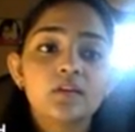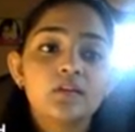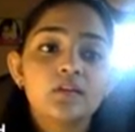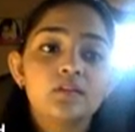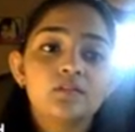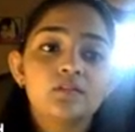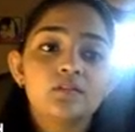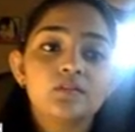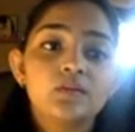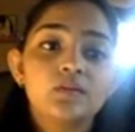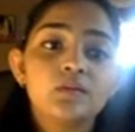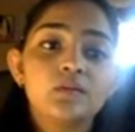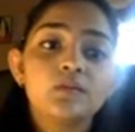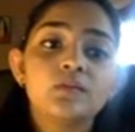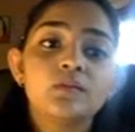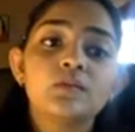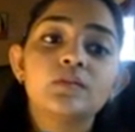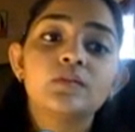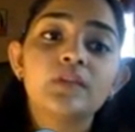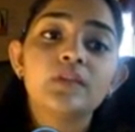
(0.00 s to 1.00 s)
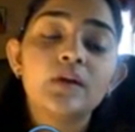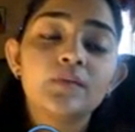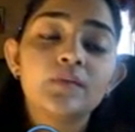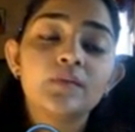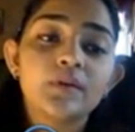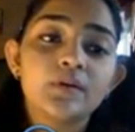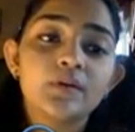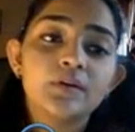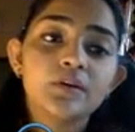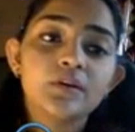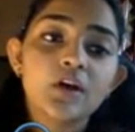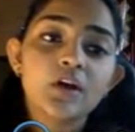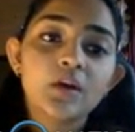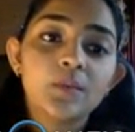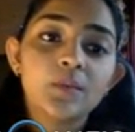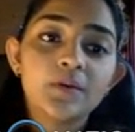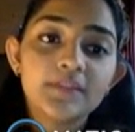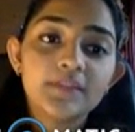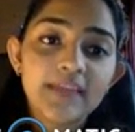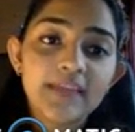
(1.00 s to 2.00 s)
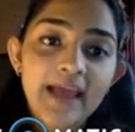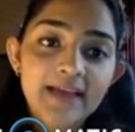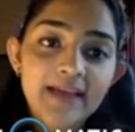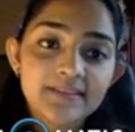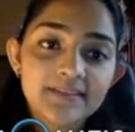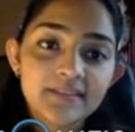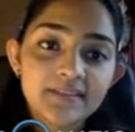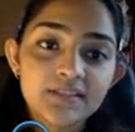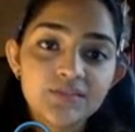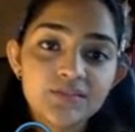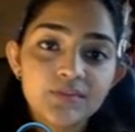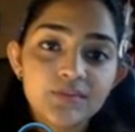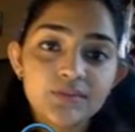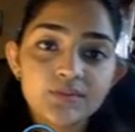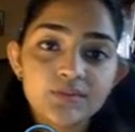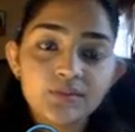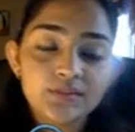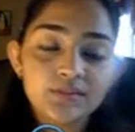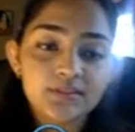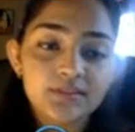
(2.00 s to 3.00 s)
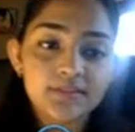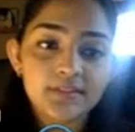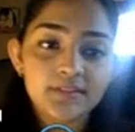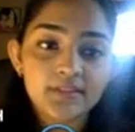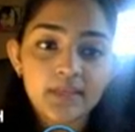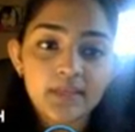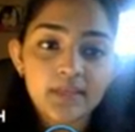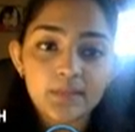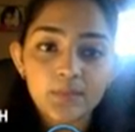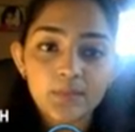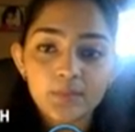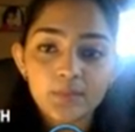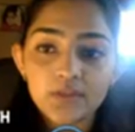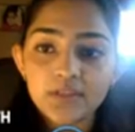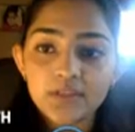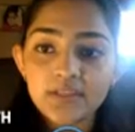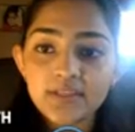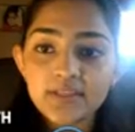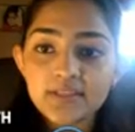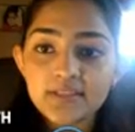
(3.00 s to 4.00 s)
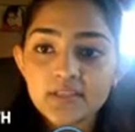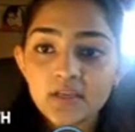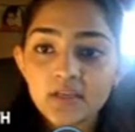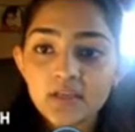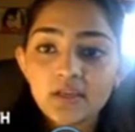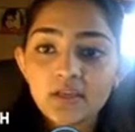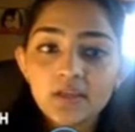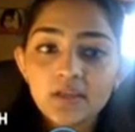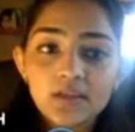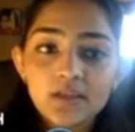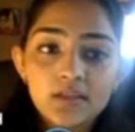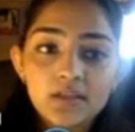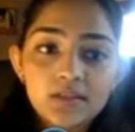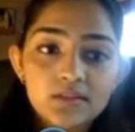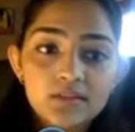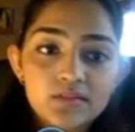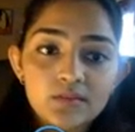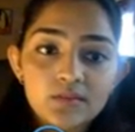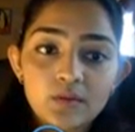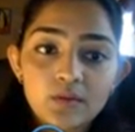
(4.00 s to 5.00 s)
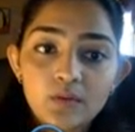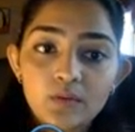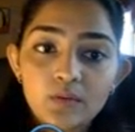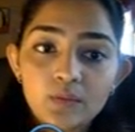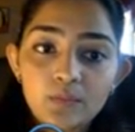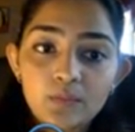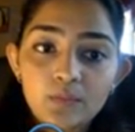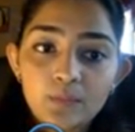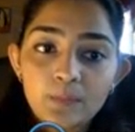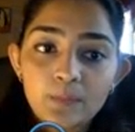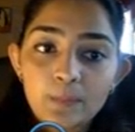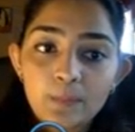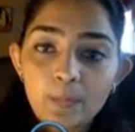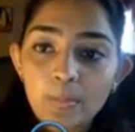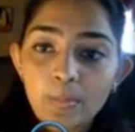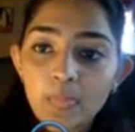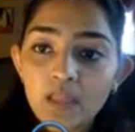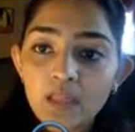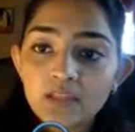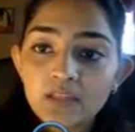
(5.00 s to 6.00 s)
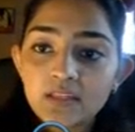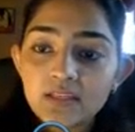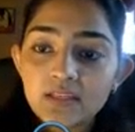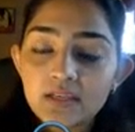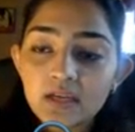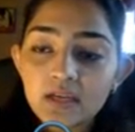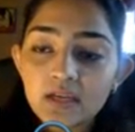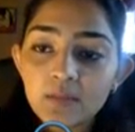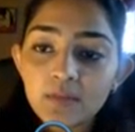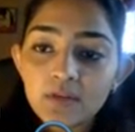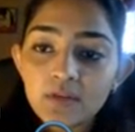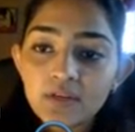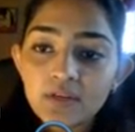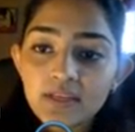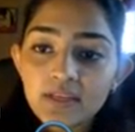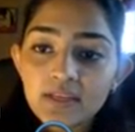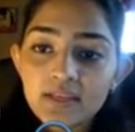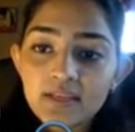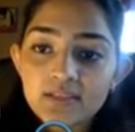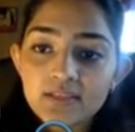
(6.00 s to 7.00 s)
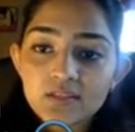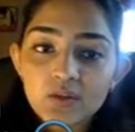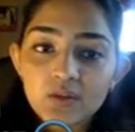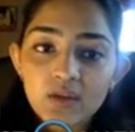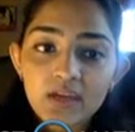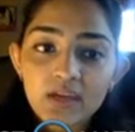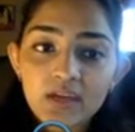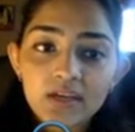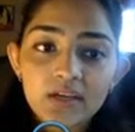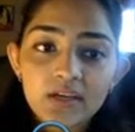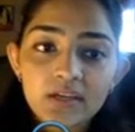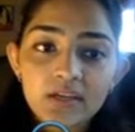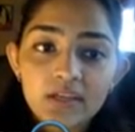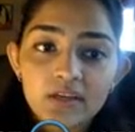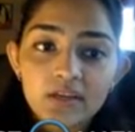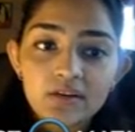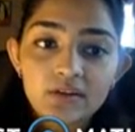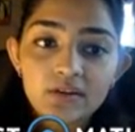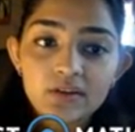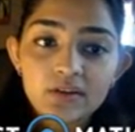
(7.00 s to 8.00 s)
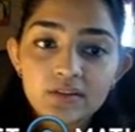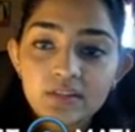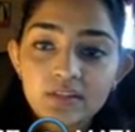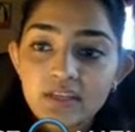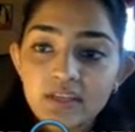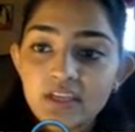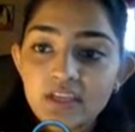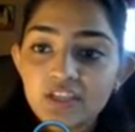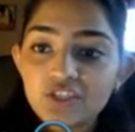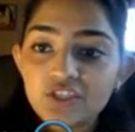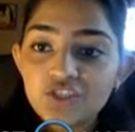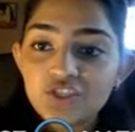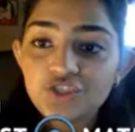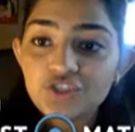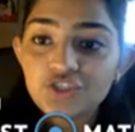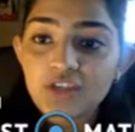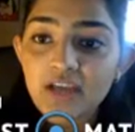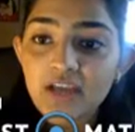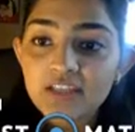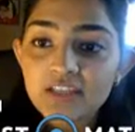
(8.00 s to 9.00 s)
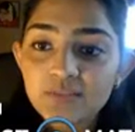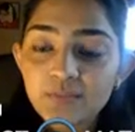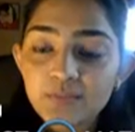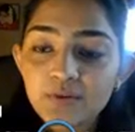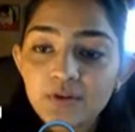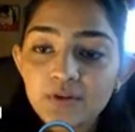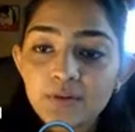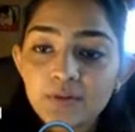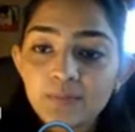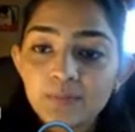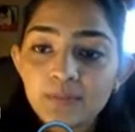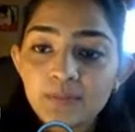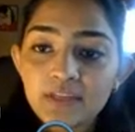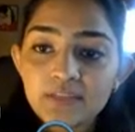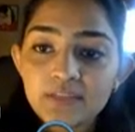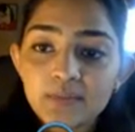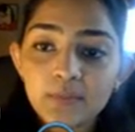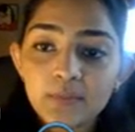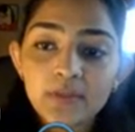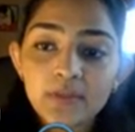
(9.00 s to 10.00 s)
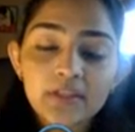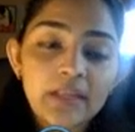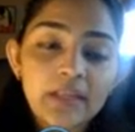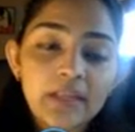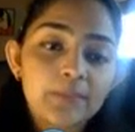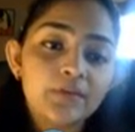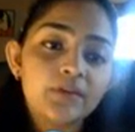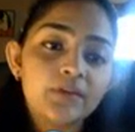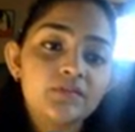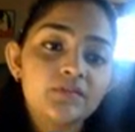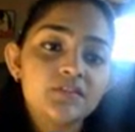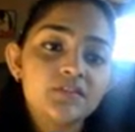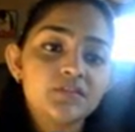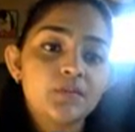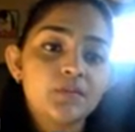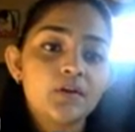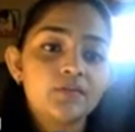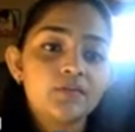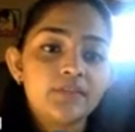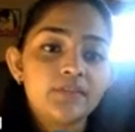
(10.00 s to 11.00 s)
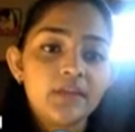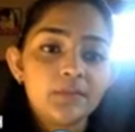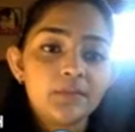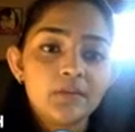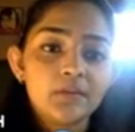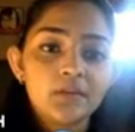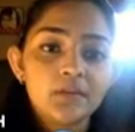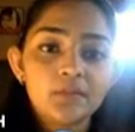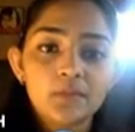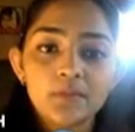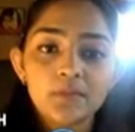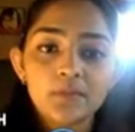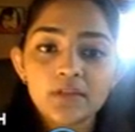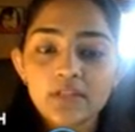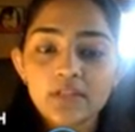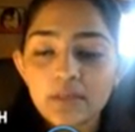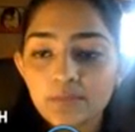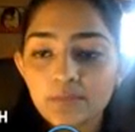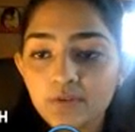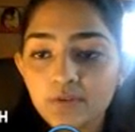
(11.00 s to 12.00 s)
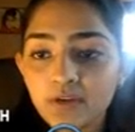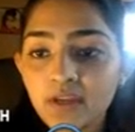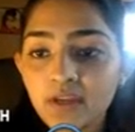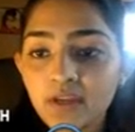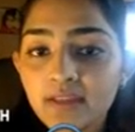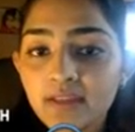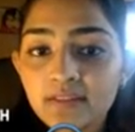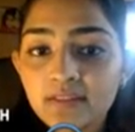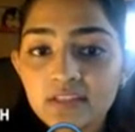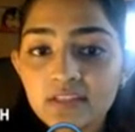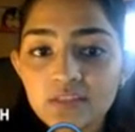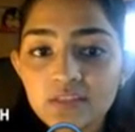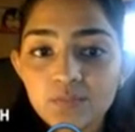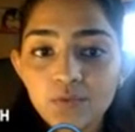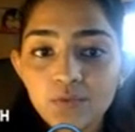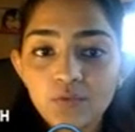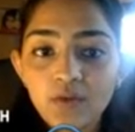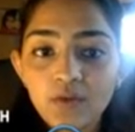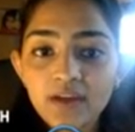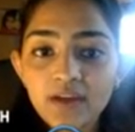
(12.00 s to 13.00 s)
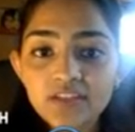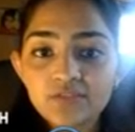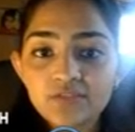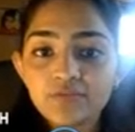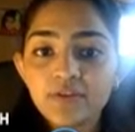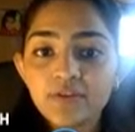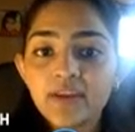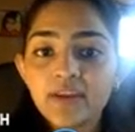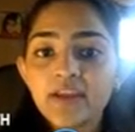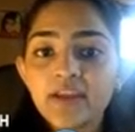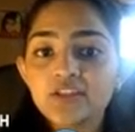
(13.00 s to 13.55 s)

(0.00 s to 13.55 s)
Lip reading: So now we are going to talk about the assets, resources, and capabilities. So the community is located near the Jasper Place Public Library, which is part of the Edmonton Public Library, and this provides free